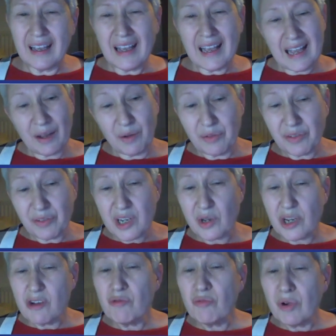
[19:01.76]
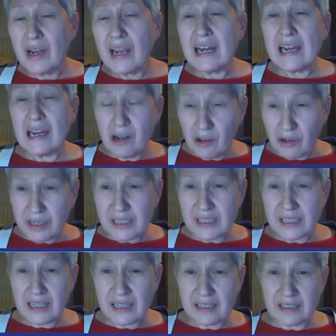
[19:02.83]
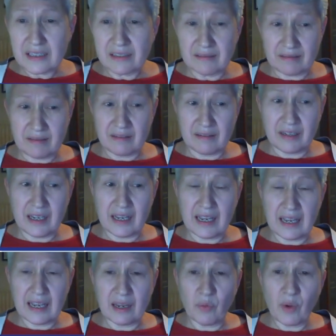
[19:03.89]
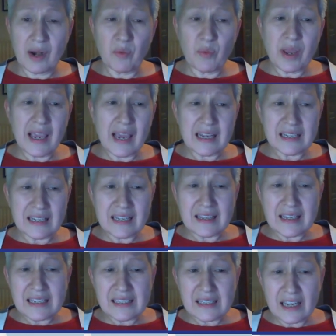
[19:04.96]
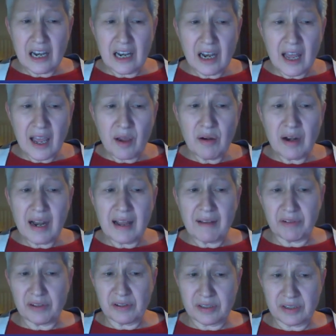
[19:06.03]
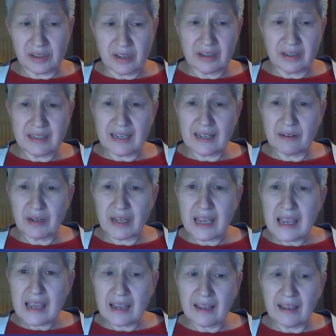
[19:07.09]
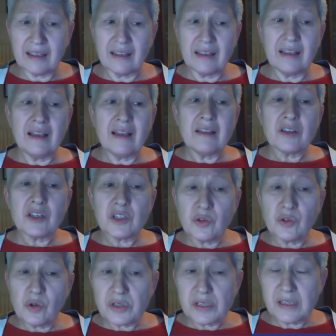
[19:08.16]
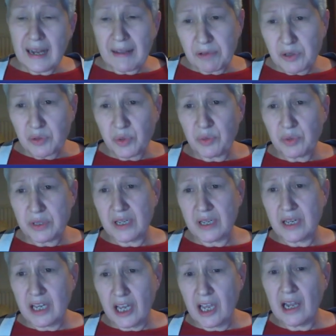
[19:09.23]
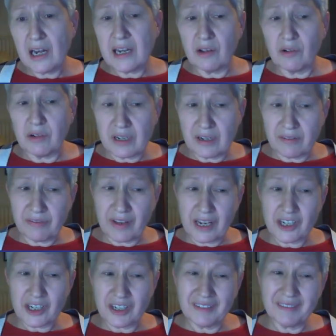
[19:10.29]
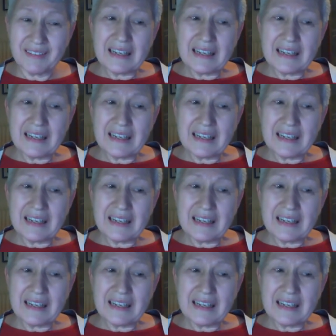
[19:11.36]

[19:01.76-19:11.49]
However, when you really look at it, okay, when we get at these low levels down here, the sorts of levels we would see early on in infection,